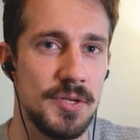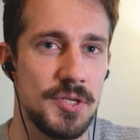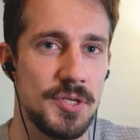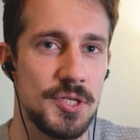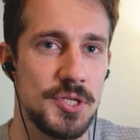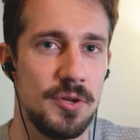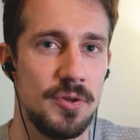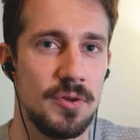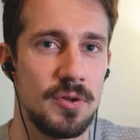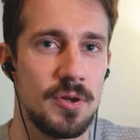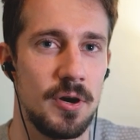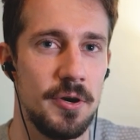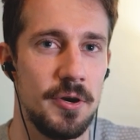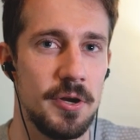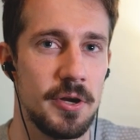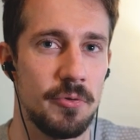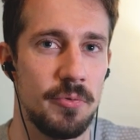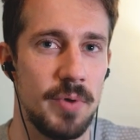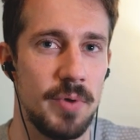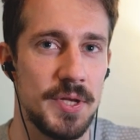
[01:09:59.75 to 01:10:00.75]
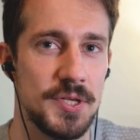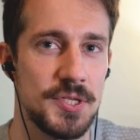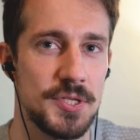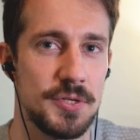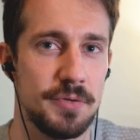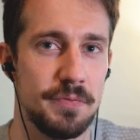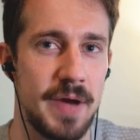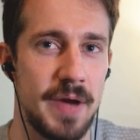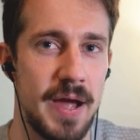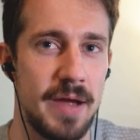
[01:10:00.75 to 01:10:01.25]
sudden cardiac arrest
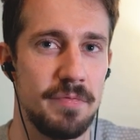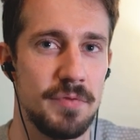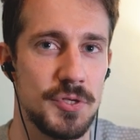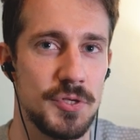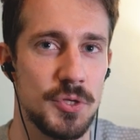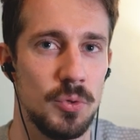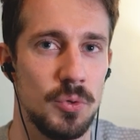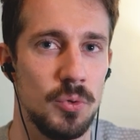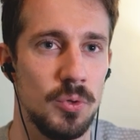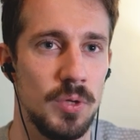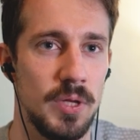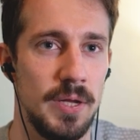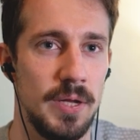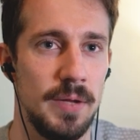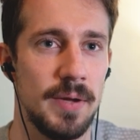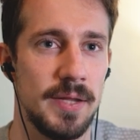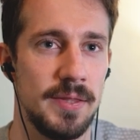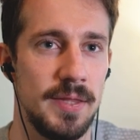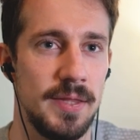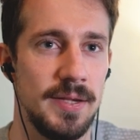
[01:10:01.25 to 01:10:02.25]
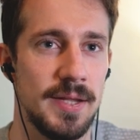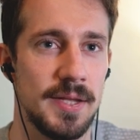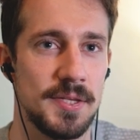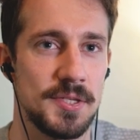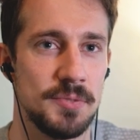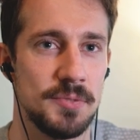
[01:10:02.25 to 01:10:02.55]
survivors only. I think that's the